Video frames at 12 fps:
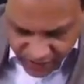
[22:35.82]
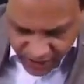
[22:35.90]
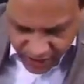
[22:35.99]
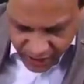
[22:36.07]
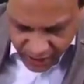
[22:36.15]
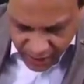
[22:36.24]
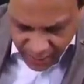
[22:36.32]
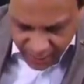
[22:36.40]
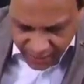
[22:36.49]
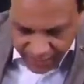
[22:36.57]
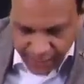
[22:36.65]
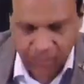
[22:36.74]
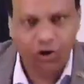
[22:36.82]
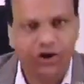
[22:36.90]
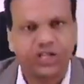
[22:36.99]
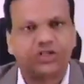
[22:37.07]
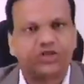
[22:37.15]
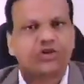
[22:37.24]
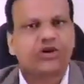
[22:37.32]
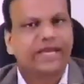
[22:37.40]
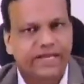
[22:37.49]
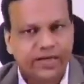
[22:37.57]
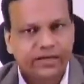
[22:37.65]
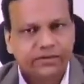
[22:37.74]
the LDL cholesterol
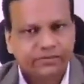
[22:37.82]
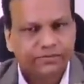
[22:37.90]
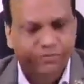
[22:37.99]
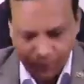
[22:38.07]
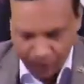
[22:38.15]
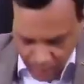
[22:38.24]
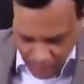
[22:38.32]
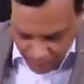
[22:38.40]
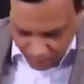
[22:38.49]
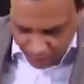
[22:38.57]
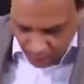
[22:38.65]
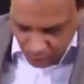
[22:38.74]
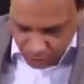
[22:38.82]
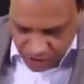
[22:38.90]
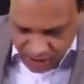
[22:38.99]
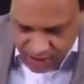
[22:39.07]
here. And now this